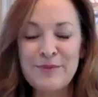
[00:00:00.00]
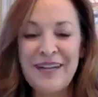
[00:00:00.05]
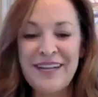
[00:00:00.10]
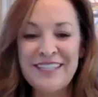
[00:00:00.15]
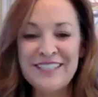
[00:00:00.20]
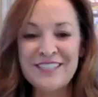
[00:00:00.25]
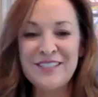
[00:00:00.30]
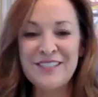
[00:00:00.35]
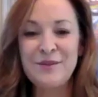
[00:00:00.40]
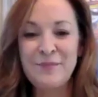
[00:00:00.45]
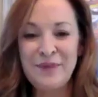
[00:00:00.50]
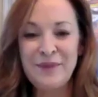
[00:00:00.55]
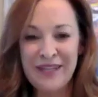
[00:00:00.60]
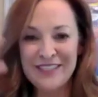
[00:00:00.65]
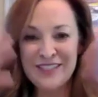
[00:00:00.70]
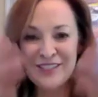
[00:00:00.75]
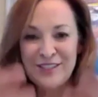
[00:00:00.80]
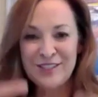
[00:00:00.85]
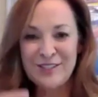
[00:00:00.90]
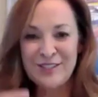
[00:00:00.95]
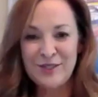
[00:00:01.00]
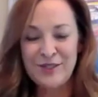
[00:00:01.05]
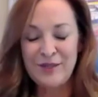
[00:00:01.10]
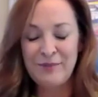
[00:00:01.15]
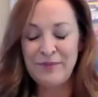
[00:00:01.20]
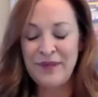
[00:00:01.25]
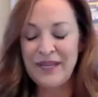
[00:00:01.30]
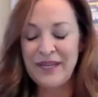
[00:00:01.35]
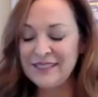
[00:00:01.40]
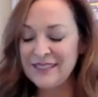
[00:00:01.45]
patient. The patient's
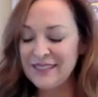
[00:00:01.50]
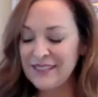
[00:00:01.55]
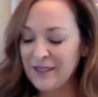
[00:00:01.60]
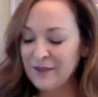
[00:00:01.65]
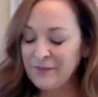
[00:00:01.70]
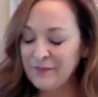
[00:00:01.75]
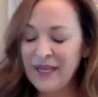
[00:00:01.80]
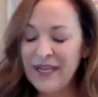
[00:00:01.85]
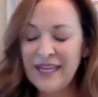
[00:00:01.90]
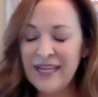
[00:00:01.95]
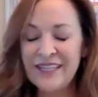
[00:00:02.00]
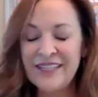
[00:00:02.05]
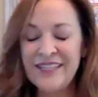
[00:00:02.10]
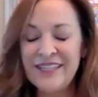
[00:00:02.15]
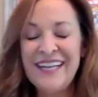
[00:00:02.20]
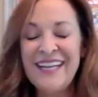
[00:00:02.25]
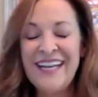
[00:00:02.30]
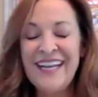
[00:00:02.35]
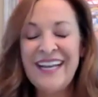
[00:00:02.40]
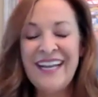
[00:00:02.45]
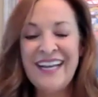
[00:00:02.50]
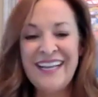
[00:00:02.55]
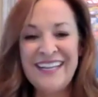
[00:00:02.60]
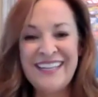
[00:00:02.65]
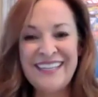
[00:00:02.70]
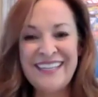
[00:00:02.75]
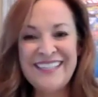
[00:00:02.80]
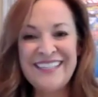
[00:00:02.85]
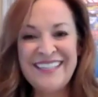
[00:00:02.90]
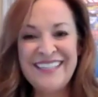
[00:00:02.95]
turning pasty and pale.
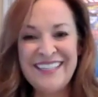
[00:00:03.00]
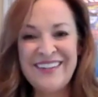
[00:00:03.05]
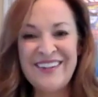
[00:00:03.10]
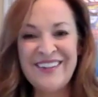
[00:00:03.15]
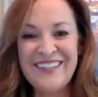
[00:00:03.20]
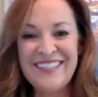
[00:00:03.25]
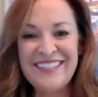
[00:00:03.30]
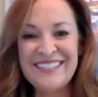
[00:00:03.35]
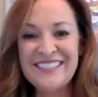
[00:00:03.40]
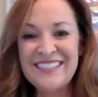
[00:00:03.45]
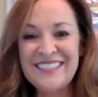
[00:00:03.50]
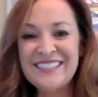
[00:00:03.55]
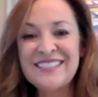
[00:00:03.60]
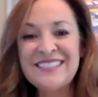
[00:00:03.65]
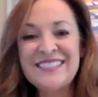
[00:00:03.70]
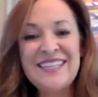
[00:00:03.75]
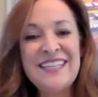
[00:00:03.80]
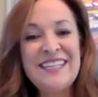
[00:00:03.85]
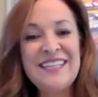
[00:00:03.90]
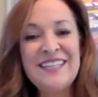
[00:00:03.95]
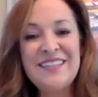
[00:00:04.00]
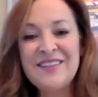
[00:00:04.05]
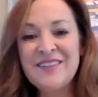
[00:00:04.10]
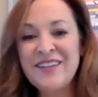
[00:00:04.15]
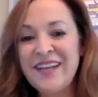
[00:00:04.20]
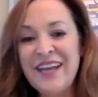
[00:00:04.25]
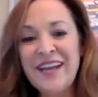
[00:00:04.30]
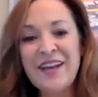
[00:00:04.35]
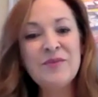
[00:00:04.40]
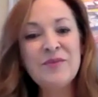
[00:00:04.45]
And he says, you
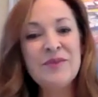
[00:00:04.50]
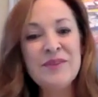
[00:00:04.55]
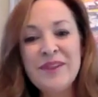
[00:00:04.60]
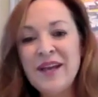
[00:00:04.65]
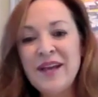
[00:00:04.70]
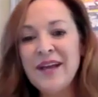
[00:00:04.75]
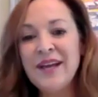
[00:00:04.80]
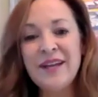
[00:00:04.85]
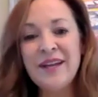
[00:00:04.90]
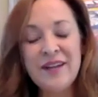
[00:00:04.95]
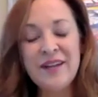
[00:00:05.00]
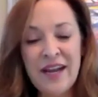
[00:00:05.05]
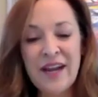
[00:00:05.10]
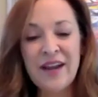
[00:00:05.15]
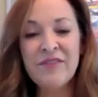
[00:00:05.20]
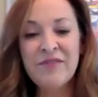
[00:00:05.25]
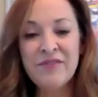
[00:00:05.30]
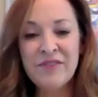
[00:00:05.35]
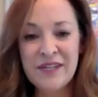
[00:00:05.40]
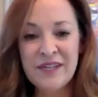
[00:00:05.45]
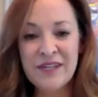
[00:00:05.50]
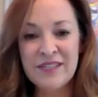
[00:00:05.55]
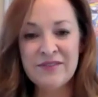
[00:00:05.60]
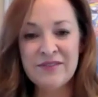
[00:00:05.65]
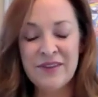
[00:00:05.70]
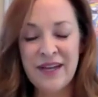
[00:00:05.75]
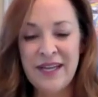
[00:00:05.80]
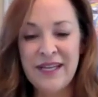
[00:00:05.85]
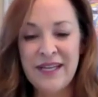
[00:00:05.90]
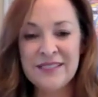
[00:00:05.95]
can't rely on every
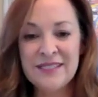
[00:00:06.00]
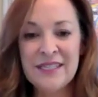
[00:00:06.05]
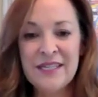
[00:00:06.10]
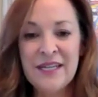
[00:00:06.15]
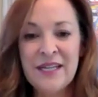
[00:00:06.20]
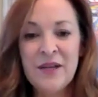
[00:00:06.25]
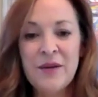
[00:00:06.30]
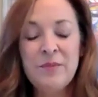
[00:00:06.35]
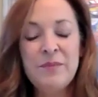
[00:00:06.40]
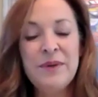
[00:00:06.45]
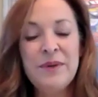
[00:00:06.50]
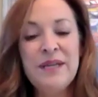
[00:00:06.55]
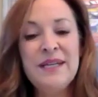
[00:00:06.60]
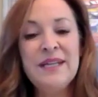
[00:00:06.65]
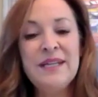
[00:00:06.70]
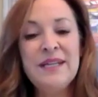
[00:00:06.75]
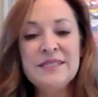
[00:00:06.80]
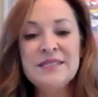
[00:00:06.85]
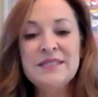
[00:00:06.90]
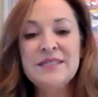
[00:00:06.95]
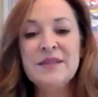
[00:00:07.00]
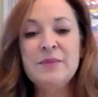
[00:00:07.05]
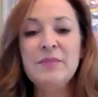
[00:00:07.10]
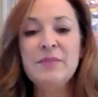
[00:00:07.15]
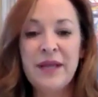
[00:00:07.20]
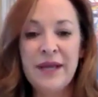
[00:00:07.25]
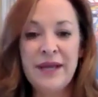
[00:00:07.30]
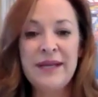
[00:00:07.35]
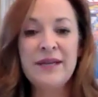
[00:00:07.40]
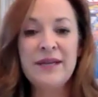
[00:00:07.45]
device, but it's the
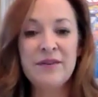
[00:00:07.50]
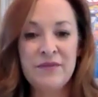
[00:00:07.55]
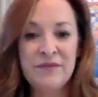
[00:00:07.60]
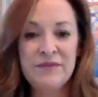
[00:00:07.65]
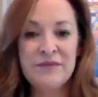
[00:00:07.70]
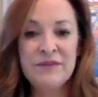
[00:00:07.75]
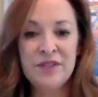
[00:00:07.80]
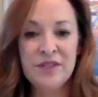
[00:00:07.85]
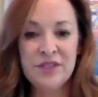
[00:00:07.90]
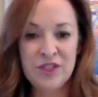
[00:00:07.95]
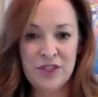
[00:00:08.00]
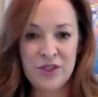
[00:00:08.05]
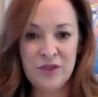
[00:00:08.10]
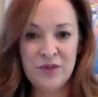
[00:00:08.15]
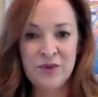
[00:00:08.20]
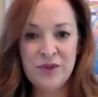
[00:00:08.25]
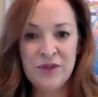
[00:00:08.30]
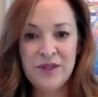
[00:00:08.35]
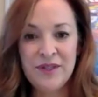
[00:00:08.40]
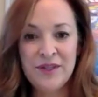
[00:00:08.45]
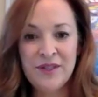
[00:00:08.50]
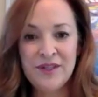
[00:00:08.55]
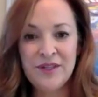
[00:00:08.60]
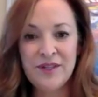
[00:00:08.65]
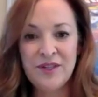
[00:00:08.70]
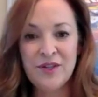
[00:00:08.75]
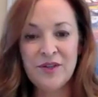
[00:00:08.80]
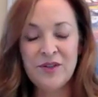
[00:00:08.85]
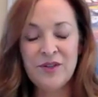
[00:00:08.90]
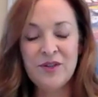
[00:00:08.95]
blend of the two.
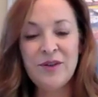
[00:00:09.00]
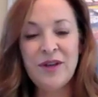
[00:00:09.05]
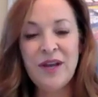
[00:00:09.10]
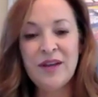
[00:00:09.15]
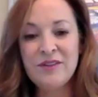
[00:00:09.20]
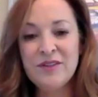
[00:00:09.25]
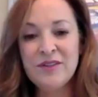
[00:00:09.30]
You have